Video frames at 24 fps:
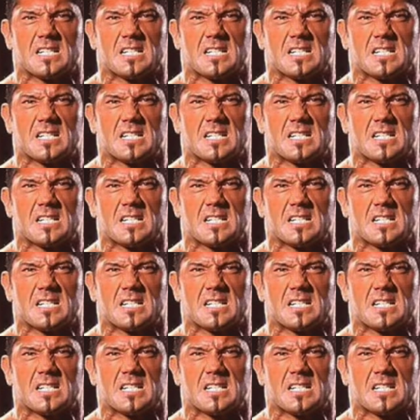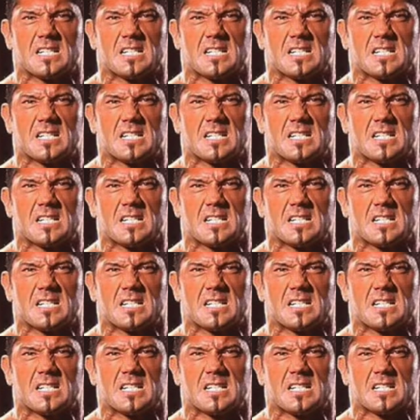
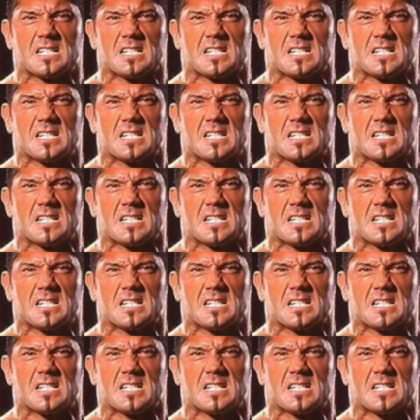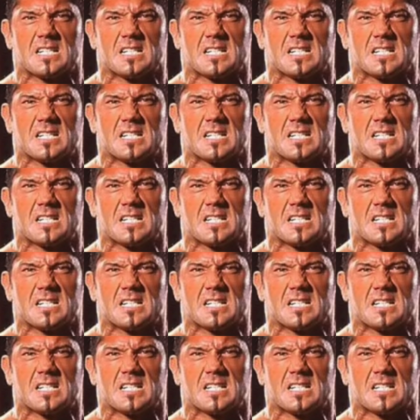[no speech]